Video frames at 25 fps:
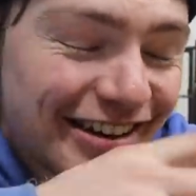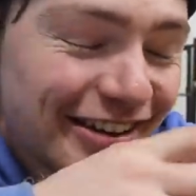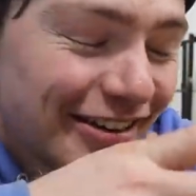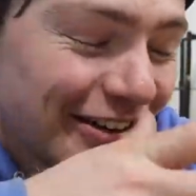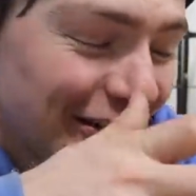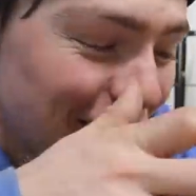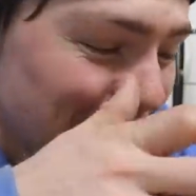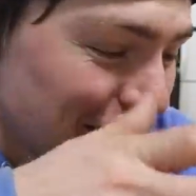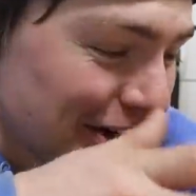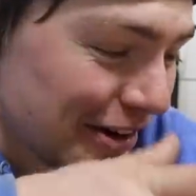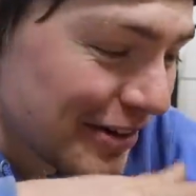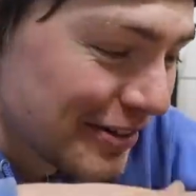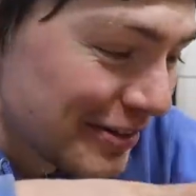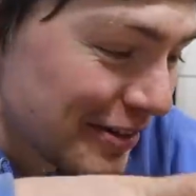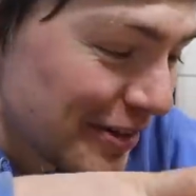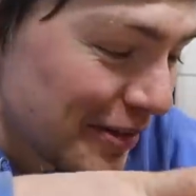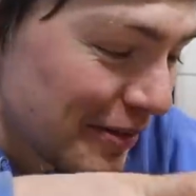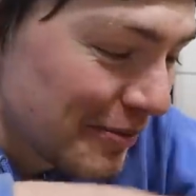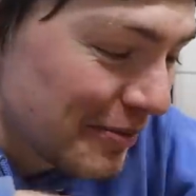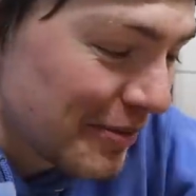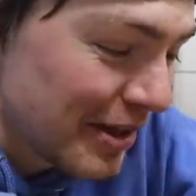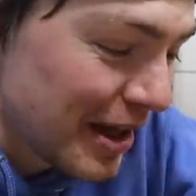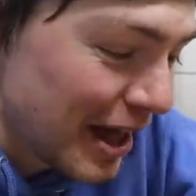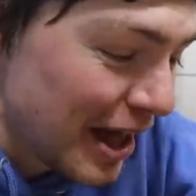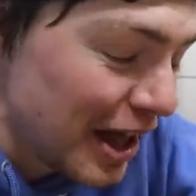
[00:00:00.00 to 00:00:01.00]

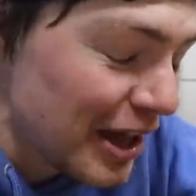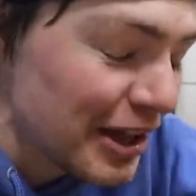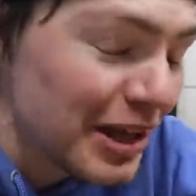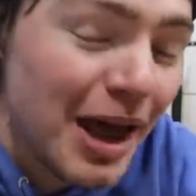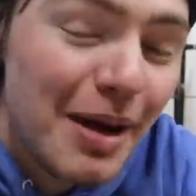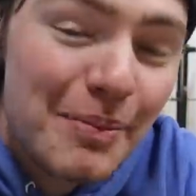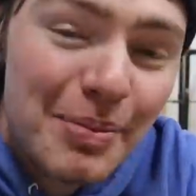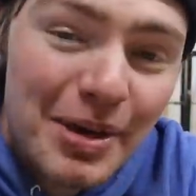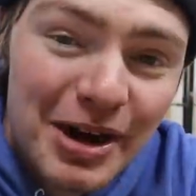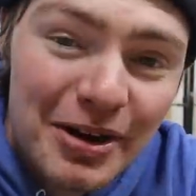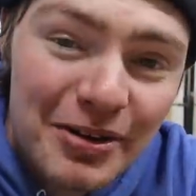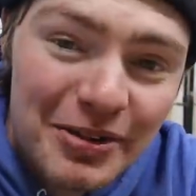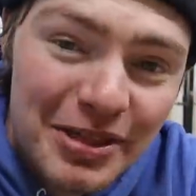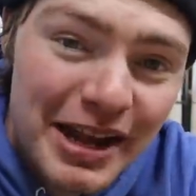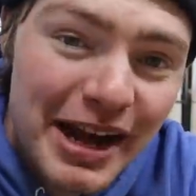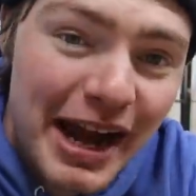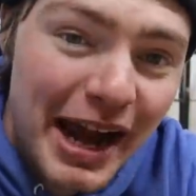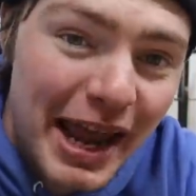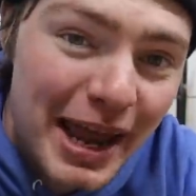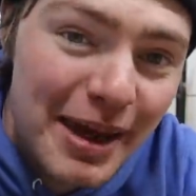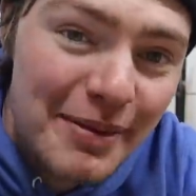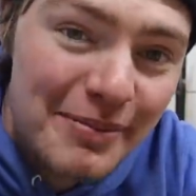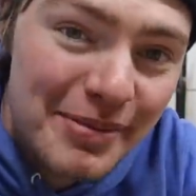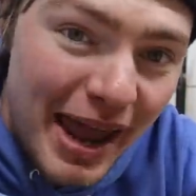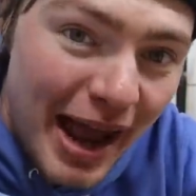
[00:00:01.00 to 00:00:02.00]
Or a lot better than
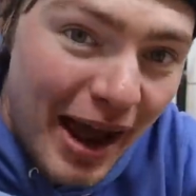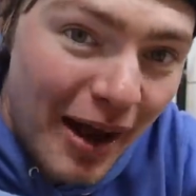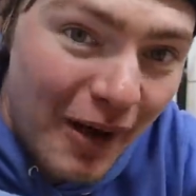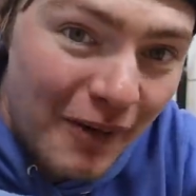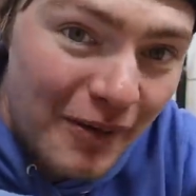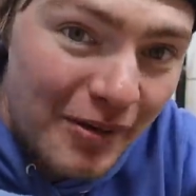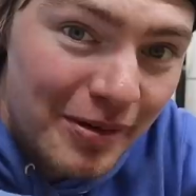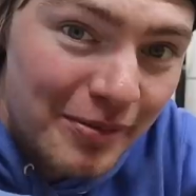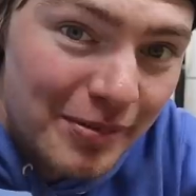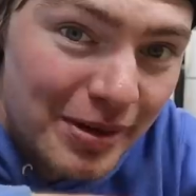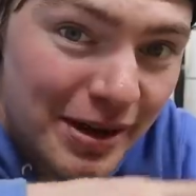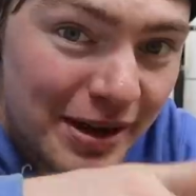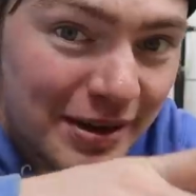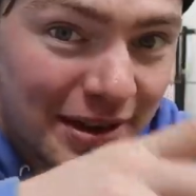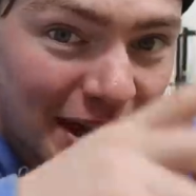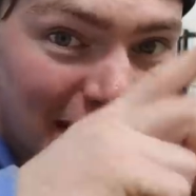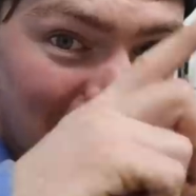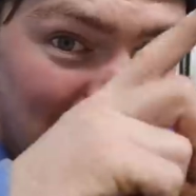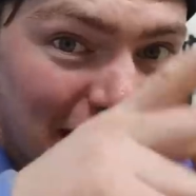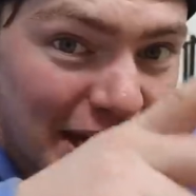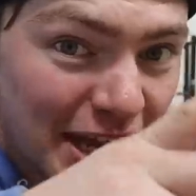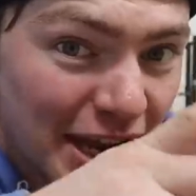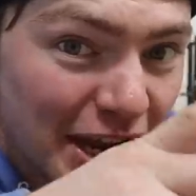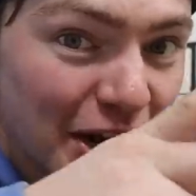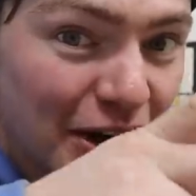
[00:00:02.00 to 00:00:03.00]
I am now. But
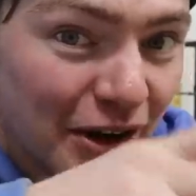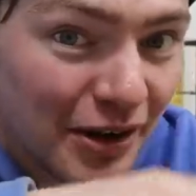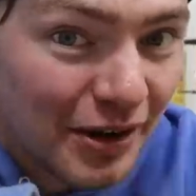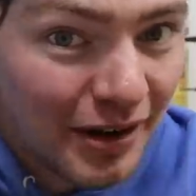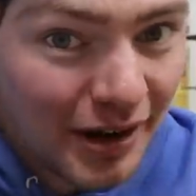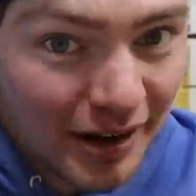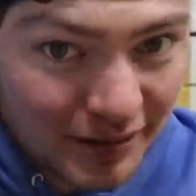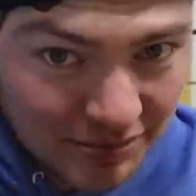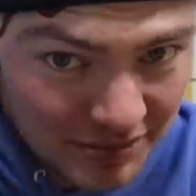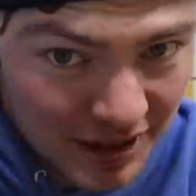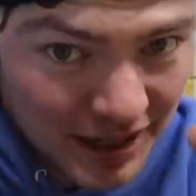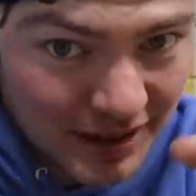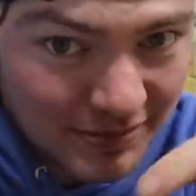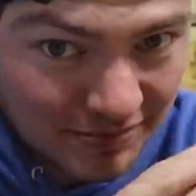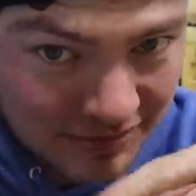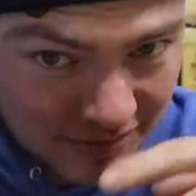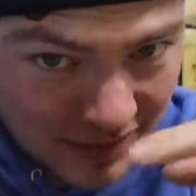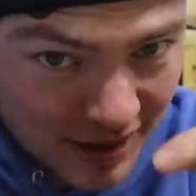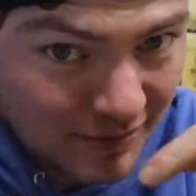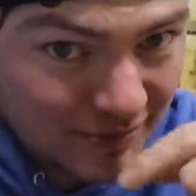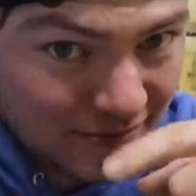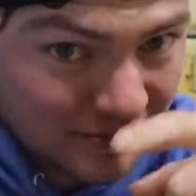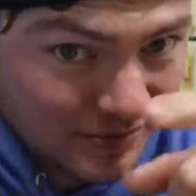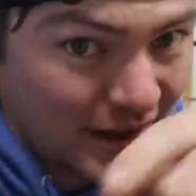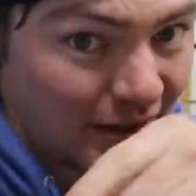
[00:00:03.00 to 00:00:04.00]
in a year,
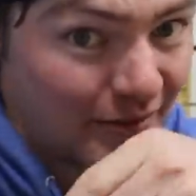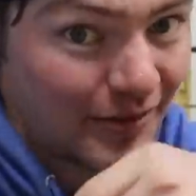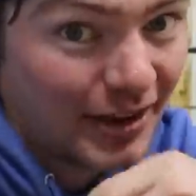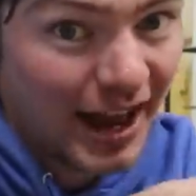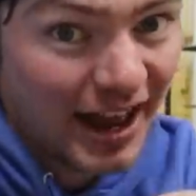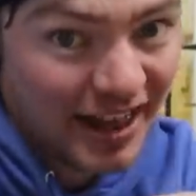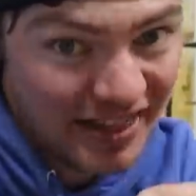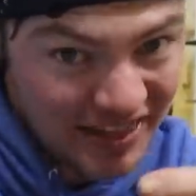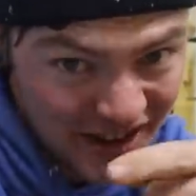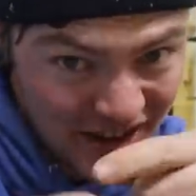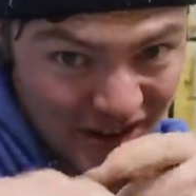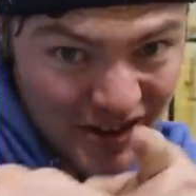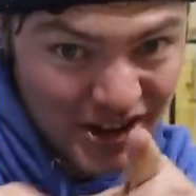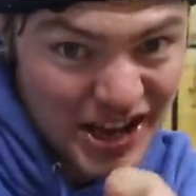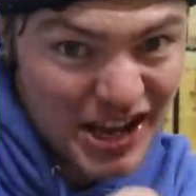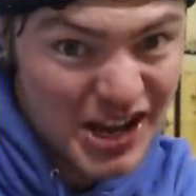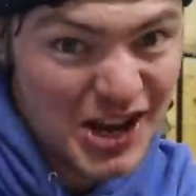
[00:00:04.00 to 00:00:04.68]
I've gotten there in a